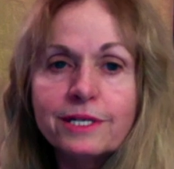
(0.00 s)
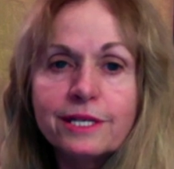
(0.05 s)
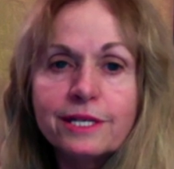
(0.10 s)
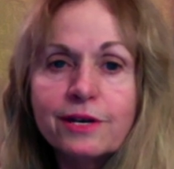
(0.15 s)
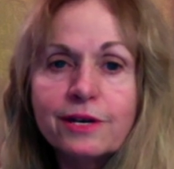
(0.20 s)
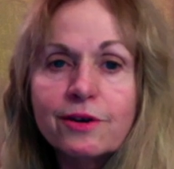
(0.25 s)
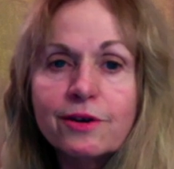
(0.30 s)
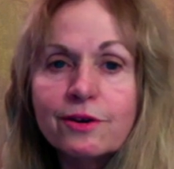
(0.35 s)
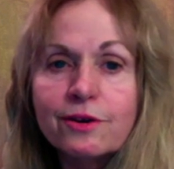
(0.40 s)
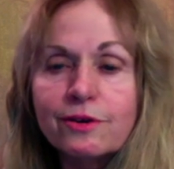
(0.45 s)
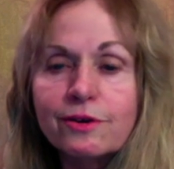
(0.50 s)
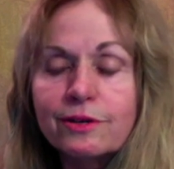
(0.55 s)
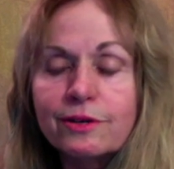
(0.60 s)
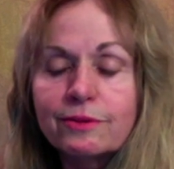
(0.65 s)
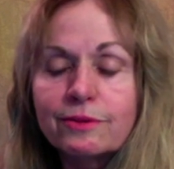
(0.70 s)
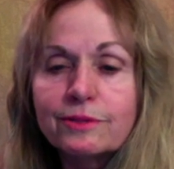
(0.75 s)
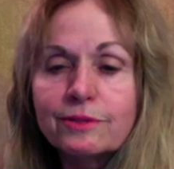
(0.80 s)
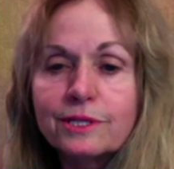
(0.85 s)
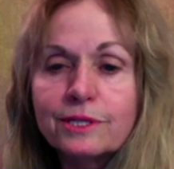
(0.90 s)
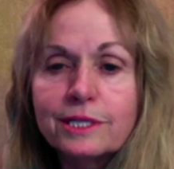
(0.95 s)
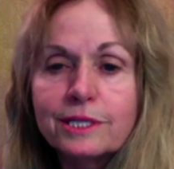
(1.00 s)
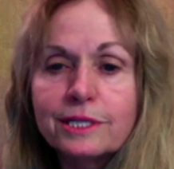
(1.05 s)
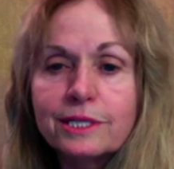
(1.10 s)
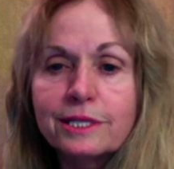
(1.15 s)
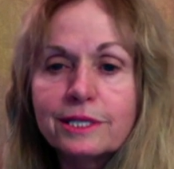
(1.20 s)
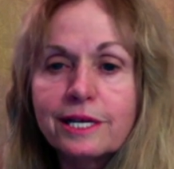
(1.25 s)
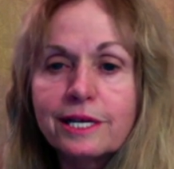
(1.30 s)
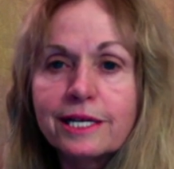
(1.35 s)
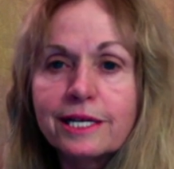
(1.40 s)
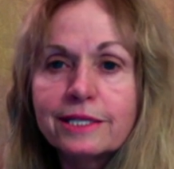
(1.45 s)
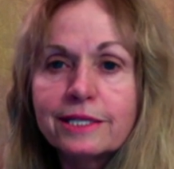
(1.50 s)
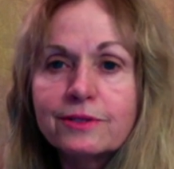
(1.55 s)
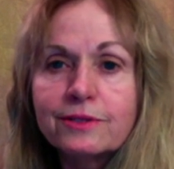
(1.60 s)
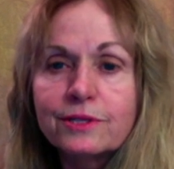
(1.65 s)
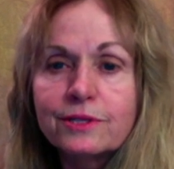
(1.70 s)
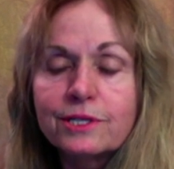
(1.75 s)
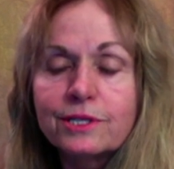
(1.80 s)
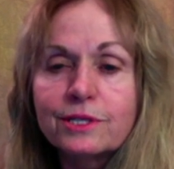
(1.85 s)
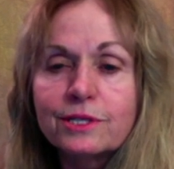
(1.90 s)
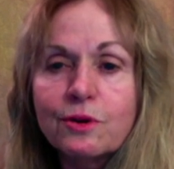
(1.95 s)
there. It was like
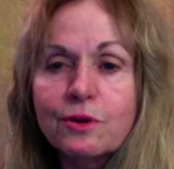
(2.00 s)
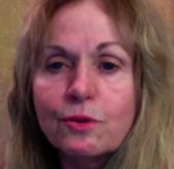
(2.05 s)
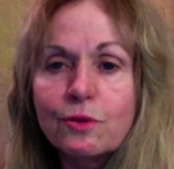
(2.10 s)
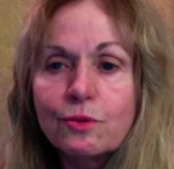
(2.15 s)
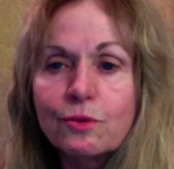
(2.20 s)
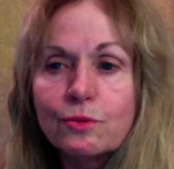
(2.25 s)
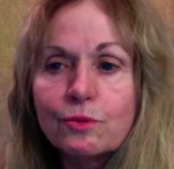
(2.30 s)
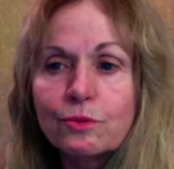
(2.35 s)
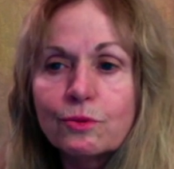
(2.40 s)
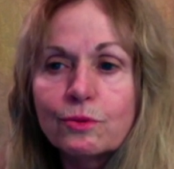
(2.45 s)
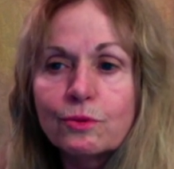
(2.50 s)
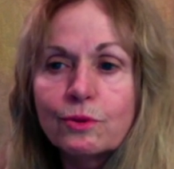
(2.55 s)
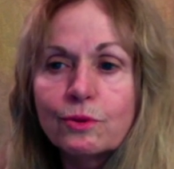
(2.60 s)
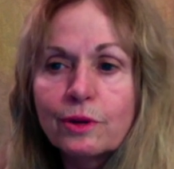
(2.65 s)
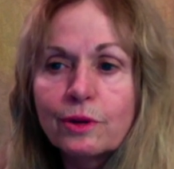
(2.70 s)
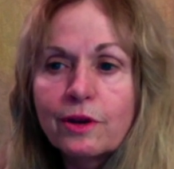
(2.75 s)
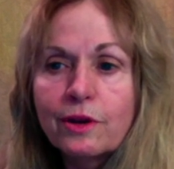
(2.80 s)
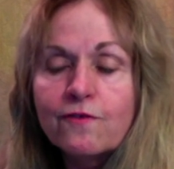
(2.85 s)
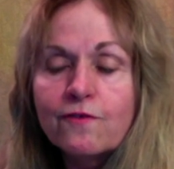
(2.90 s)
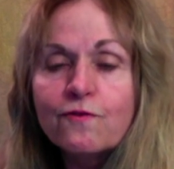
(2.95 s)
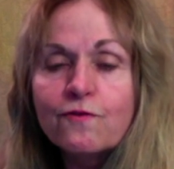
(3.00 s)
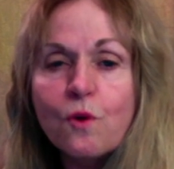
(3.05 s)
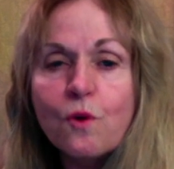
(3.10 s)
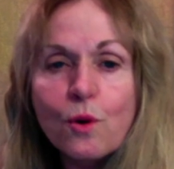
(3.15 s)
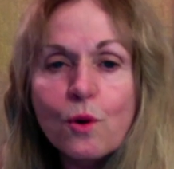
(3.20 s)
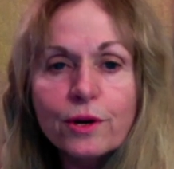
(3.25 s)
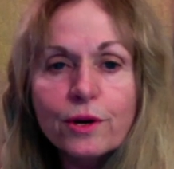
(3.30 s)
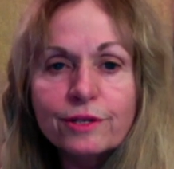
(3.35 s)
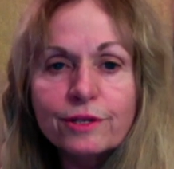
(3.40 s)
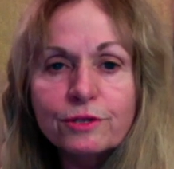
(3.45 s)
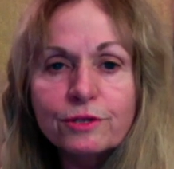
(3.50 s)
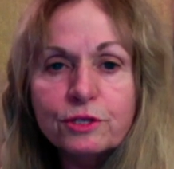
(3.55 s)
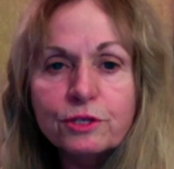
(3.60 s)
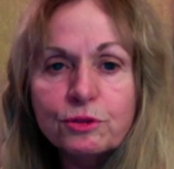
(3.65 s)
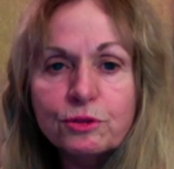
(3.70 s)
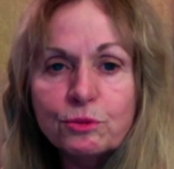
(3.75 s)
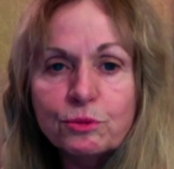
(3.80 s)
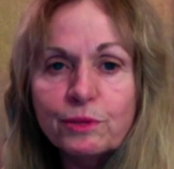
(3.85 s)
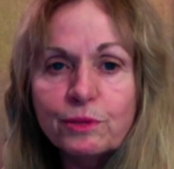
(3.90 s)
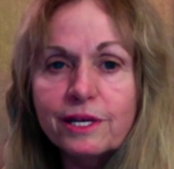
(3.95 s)
just so foreign
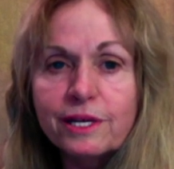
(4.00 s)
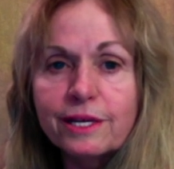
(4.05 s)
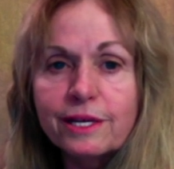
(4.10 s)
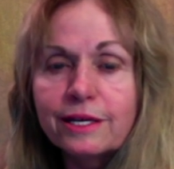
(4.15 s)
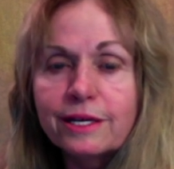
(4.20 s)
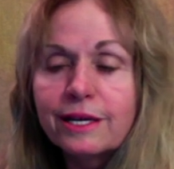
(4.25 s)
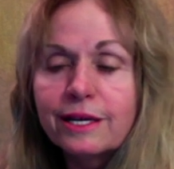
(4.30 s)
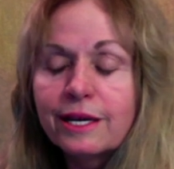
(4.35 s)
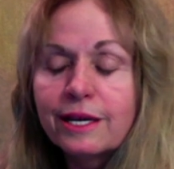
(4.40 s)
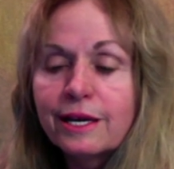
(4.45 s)
to me.